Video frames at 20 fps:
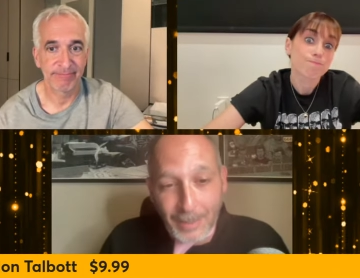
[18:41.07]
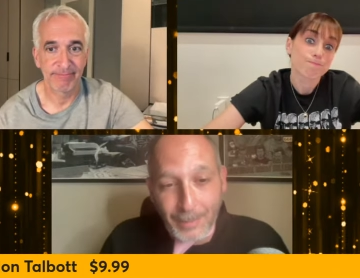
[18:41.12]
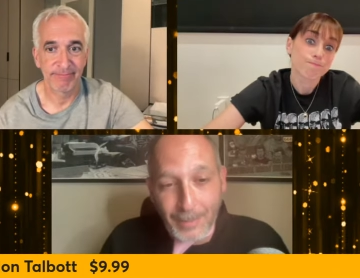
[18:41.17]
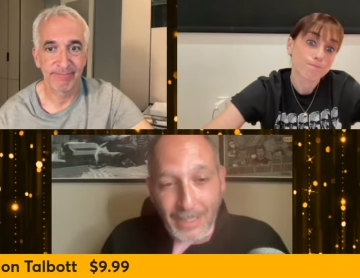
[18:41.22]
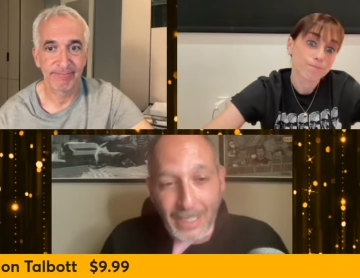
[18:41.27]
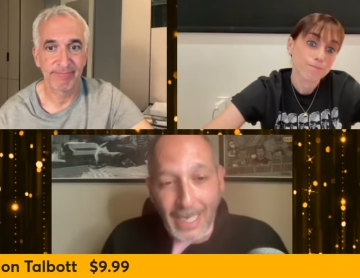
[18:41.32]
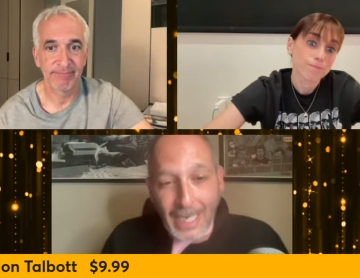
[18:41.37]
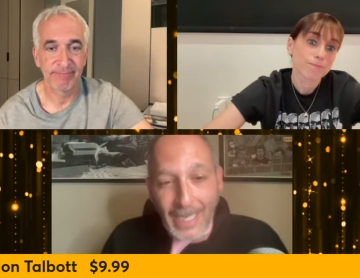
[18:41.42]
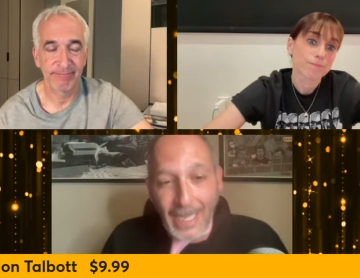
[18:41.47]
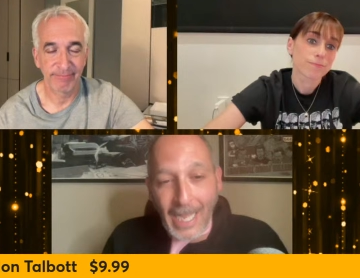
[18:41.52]
Speaker 1: but
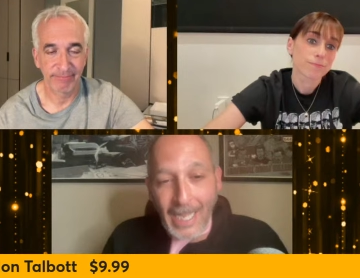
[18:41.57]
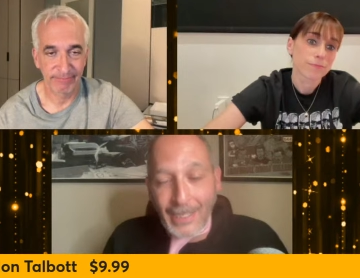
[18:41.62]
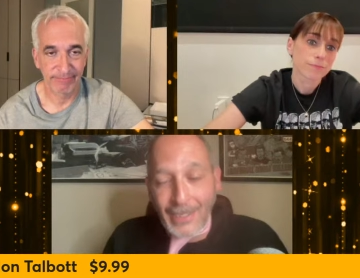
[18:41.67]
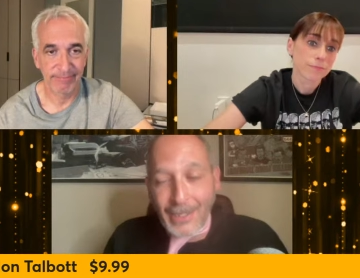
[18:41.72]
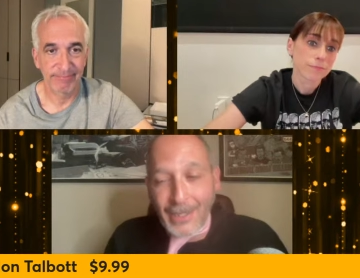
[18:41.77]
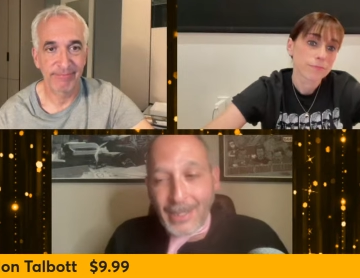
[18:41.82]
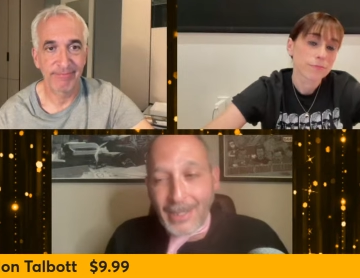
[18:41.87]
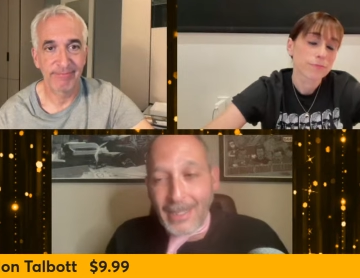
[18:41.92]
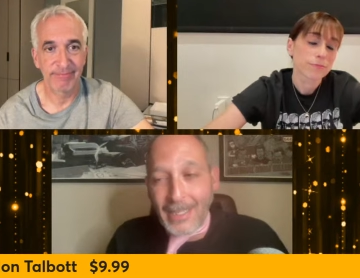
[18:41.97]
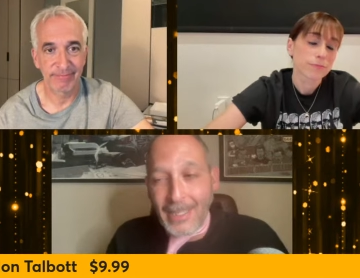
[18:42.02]
I
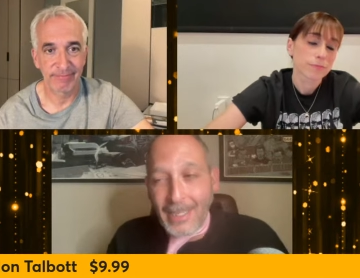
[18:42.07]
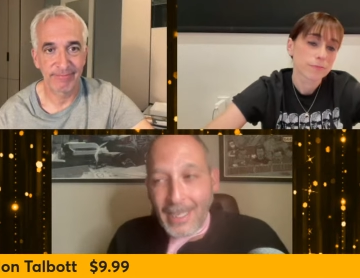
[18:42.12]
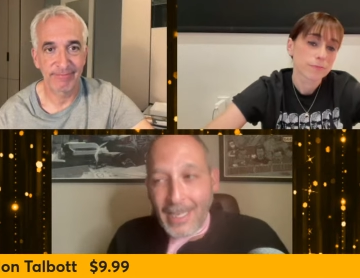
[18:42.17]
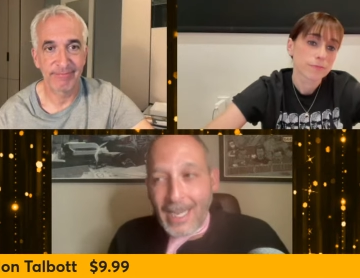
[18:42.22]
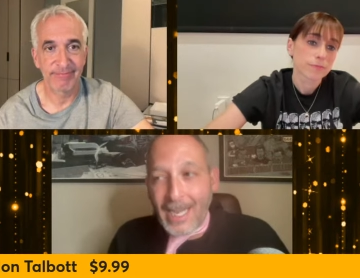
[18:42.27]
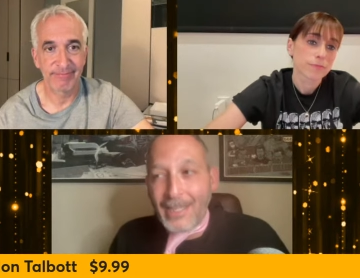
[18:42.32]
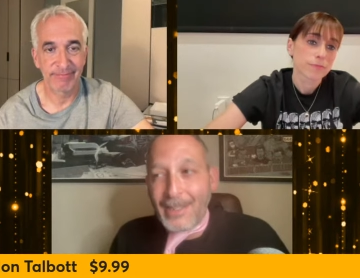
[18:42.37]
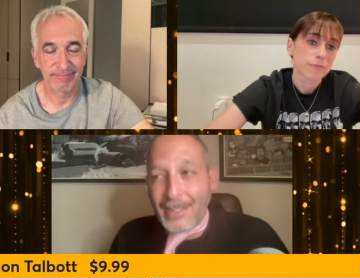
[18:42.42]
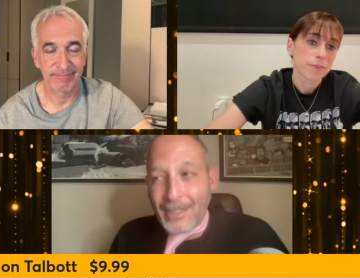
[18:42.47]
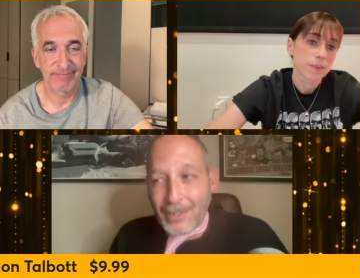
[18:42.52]

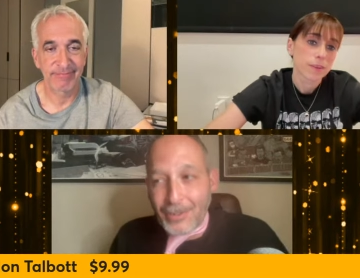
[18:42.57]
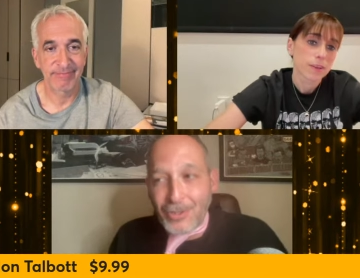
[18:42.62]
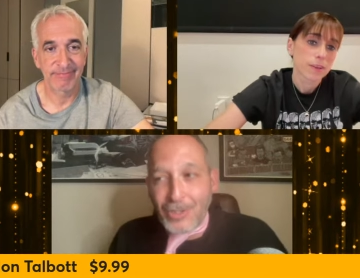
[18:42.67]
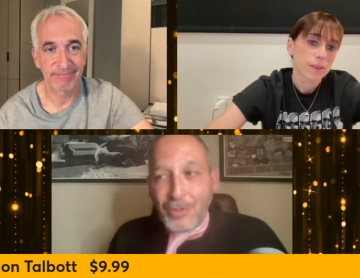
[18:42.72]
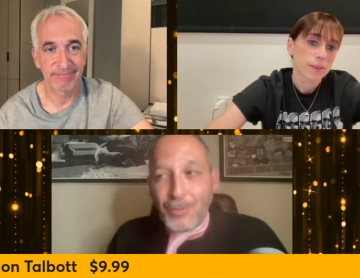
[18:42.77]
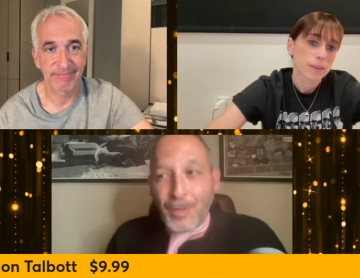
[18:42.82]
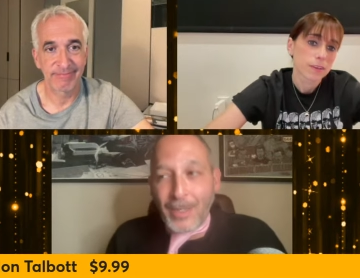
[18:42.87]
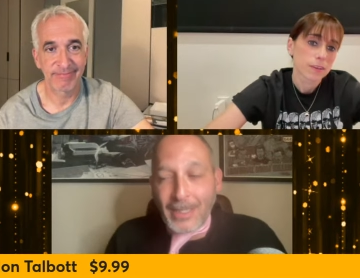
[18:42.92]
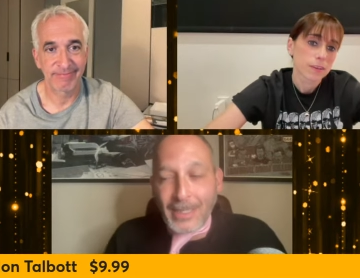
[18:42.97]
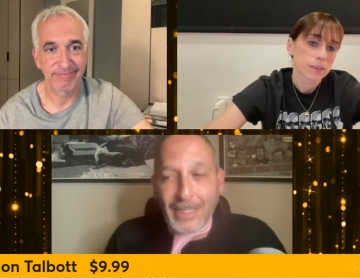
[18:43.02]
think that she
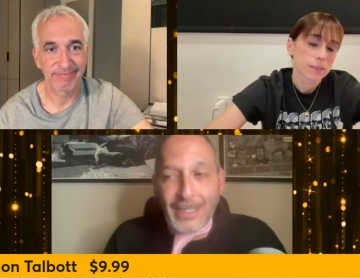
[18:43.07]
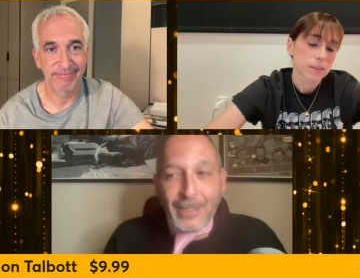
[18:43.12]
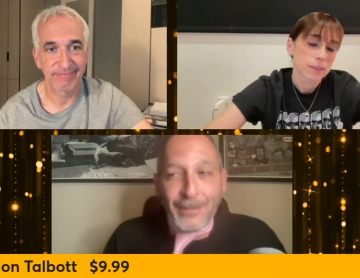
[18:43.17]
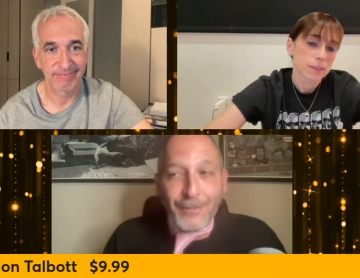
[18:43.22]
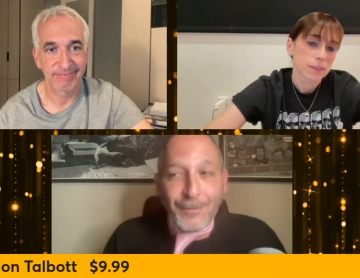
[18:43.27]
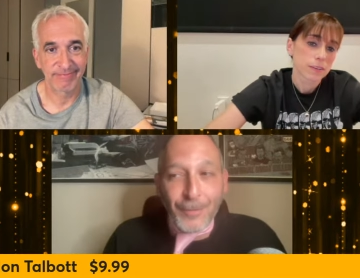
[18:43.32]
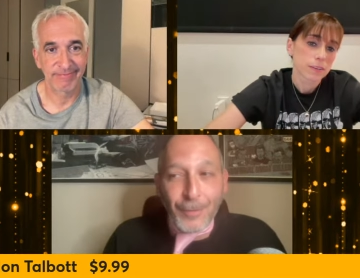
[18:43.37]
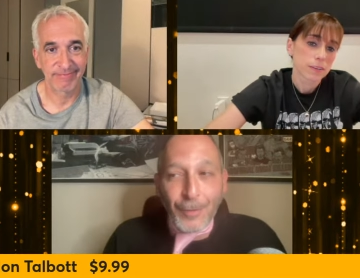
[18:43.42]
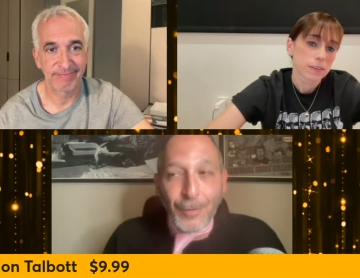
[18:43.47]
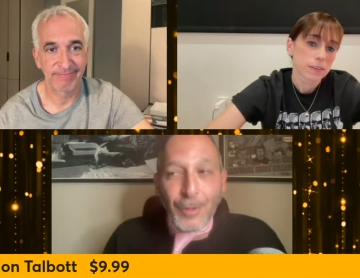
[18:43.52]
went lead
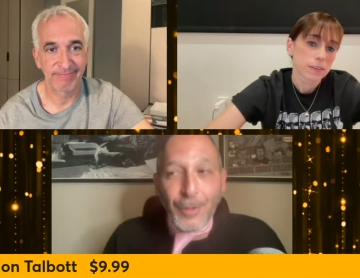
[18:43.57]
for